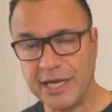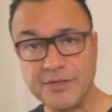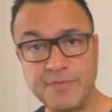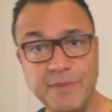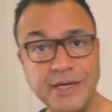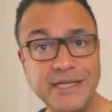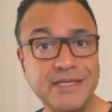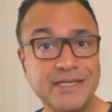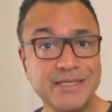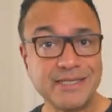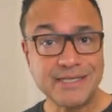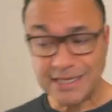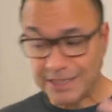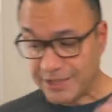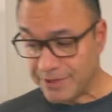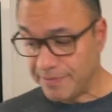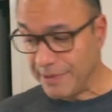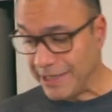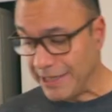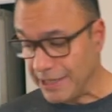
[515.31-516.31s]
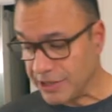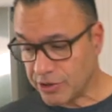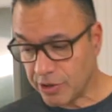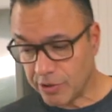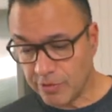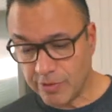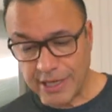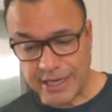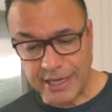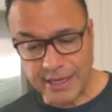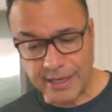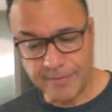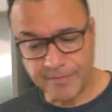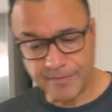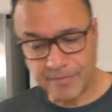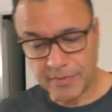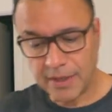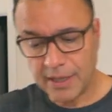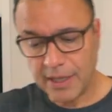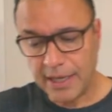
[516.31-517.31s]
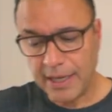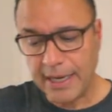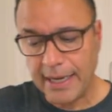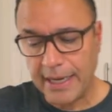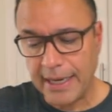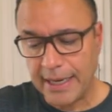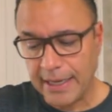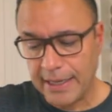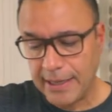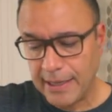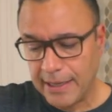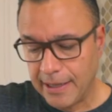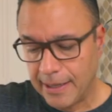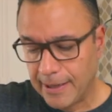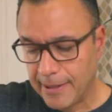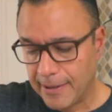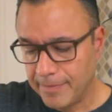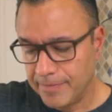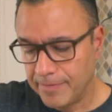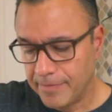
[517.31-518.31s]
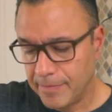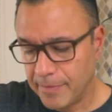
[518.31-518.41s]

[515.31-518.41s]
Okay, it's been six minutes already and um,